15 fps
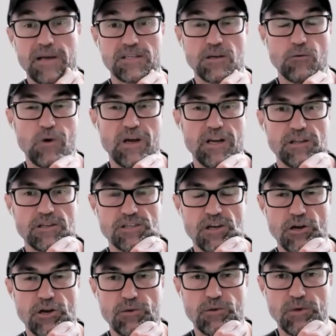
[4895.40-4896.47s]
So where did the
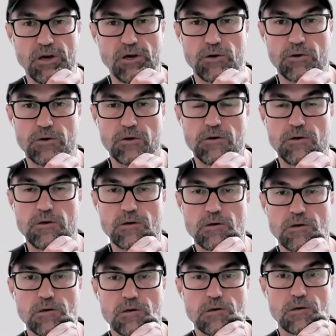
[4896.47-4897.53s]
sodium go?
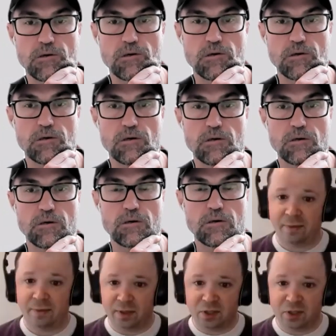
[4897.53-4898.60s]
Well,
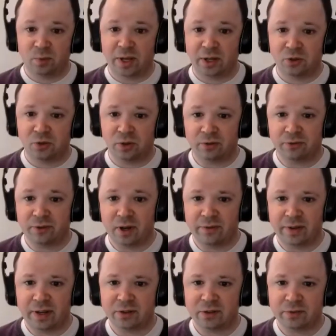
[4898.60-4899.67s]
in their sweat during the
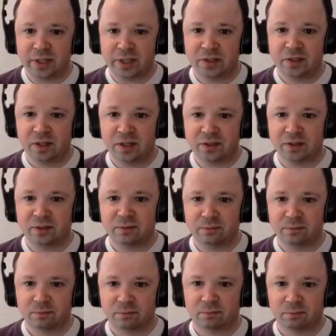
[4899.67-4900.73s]
five hours so, of exercise.
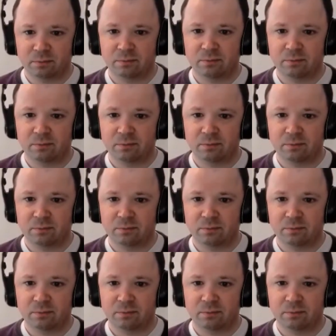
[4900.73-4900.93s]
So then